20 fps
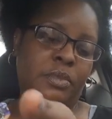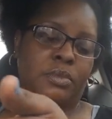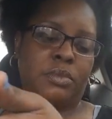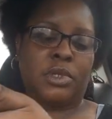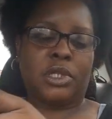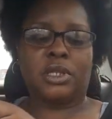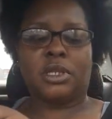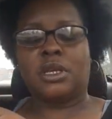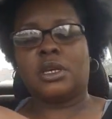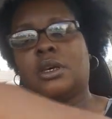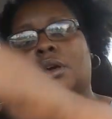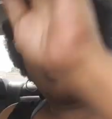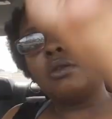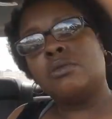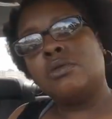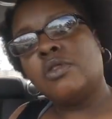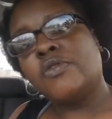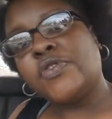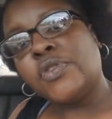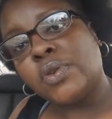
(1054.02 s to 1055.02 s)
Let me see. I
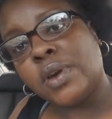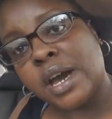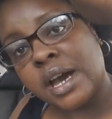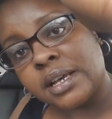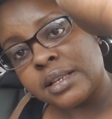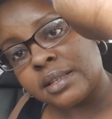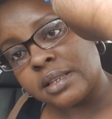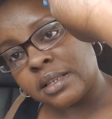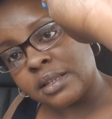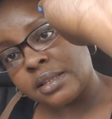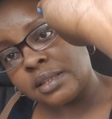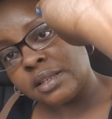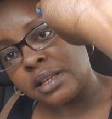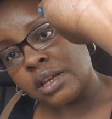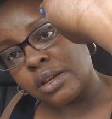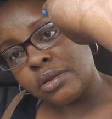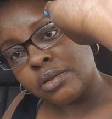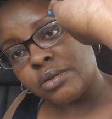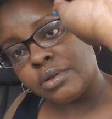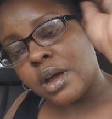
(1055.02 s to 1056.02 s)
don't know if you guys could
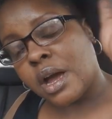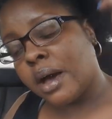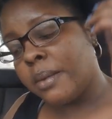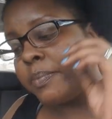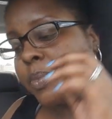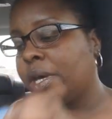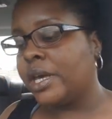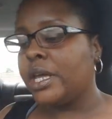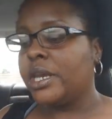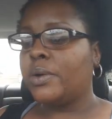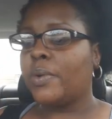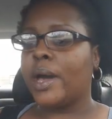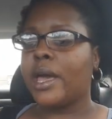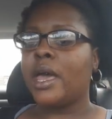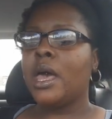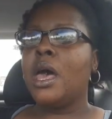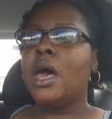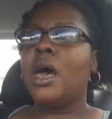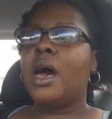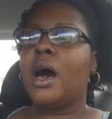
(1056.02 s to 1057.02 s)
see it or not. But
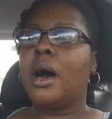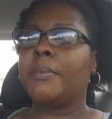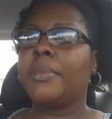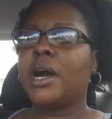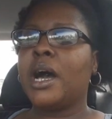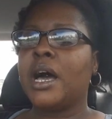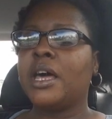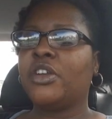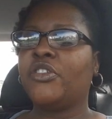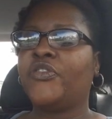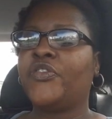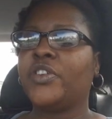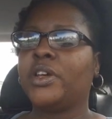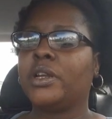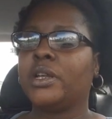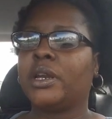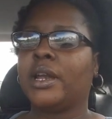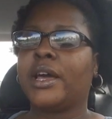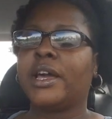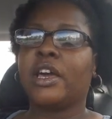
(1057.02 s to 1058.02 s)
anyway, I'm kind of
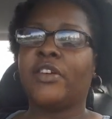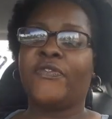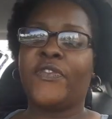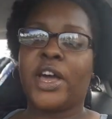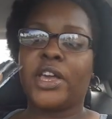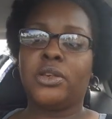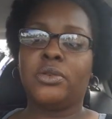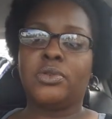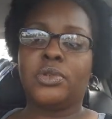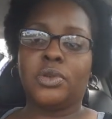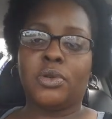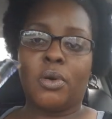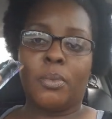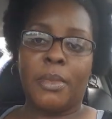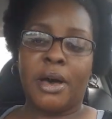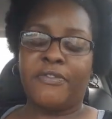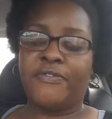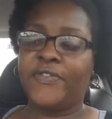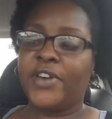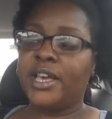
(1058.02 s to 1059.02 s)
feeling like if I use it
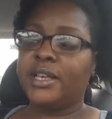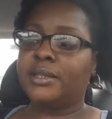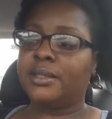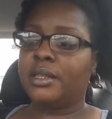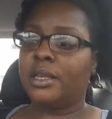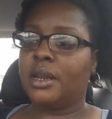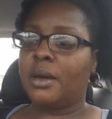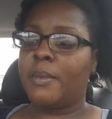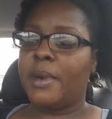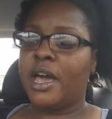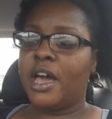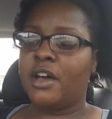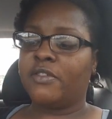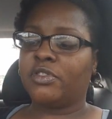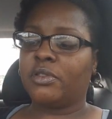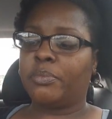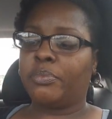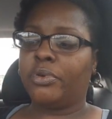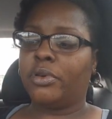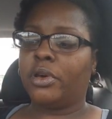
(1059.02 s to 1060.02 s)
on my face, then I'm going to
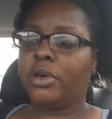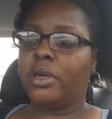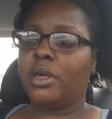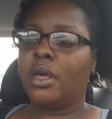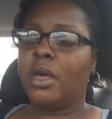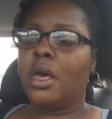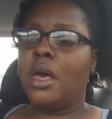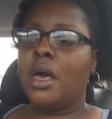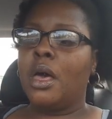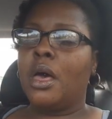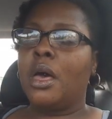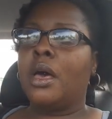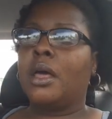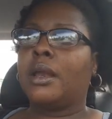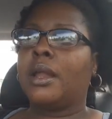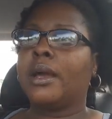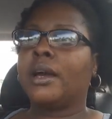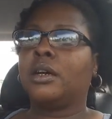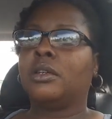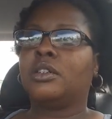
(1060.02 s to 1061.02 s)
have to put
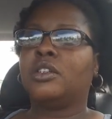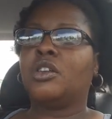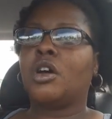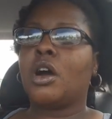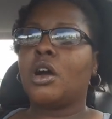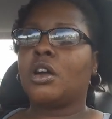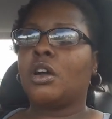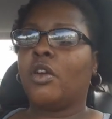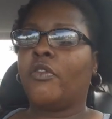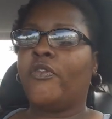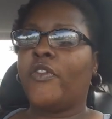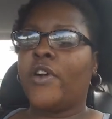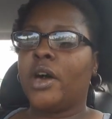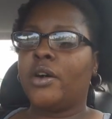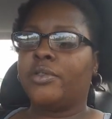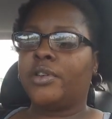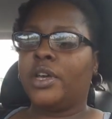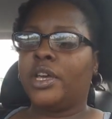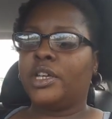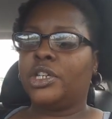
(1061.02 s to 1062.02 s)
like a darker
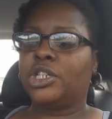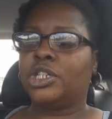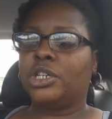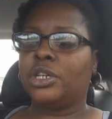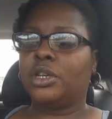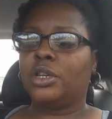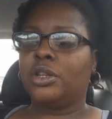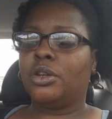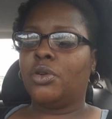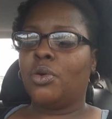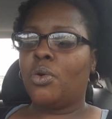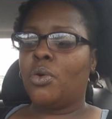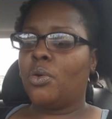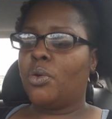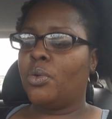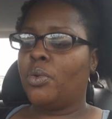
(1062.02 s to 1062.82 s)
foundation